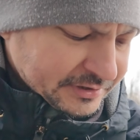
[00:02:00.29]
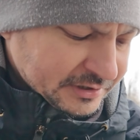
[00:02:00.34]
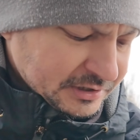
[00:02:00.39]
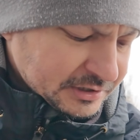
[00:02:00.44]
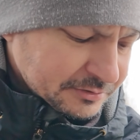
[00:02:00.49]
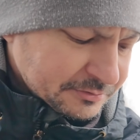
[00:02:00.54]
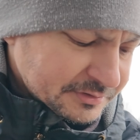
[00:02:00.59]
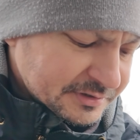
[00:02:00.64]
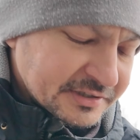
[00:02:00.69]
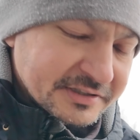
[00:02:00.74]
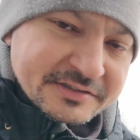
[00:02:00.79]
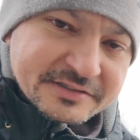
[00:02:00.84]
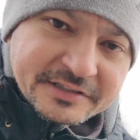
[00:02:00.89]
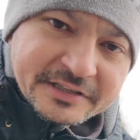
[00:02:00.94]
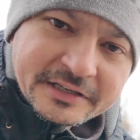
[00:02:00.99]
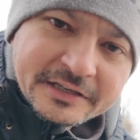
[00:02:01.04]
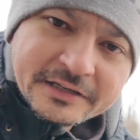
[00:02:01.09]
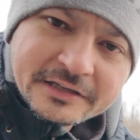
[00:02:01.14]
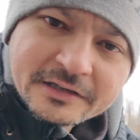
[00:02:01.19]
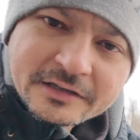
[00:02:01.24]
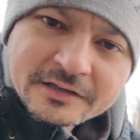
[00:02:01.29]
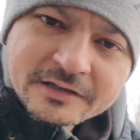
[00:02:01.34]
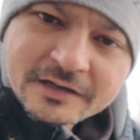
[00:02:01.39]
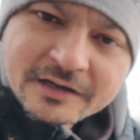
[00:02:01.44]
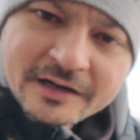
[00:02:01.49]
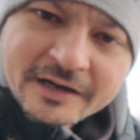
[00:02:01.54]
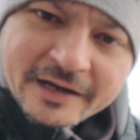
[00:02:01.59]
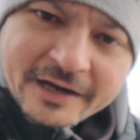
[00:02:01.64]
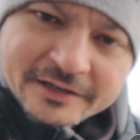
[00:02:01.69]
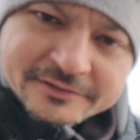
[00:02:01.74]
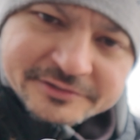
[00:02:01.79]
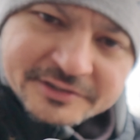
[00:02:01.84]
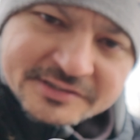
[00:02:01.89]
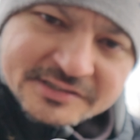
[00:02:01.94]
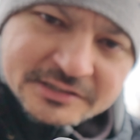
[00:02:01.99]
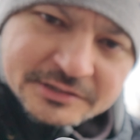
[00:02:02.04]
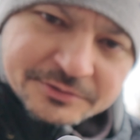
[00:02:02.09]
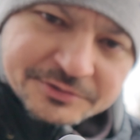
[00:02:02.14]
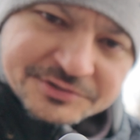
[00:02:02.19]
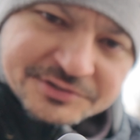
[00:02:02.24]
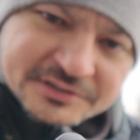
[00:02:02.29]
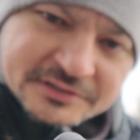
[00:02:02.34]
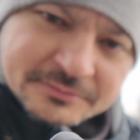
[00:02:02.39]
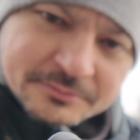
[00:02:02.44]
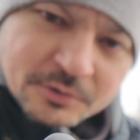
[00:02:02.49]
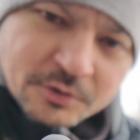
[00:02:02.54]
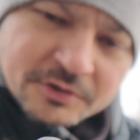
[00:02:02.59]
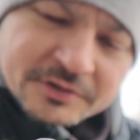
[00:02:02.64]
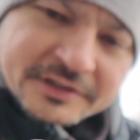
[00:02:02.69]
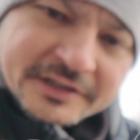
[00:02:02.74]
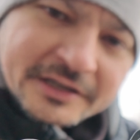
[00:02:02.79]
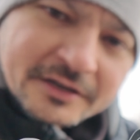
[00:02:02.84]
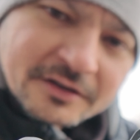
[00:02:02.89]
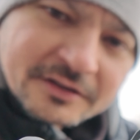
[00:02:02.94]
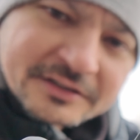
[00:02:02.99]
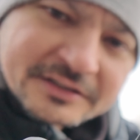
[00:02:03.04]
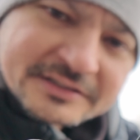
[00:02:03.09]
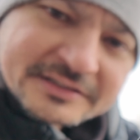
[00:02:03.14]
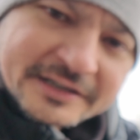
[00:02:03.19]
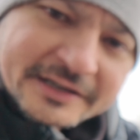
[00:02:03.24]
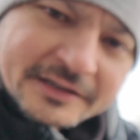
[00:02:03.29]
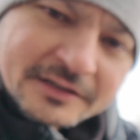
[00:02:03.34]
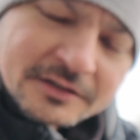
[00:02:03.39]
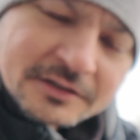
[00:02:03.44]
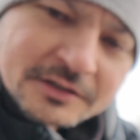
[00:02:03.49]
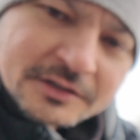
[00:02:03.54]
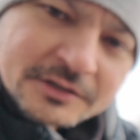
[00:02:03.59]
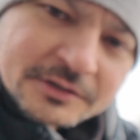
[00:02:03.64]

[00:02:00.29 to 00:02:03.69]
included the high resolution mode there on the dial,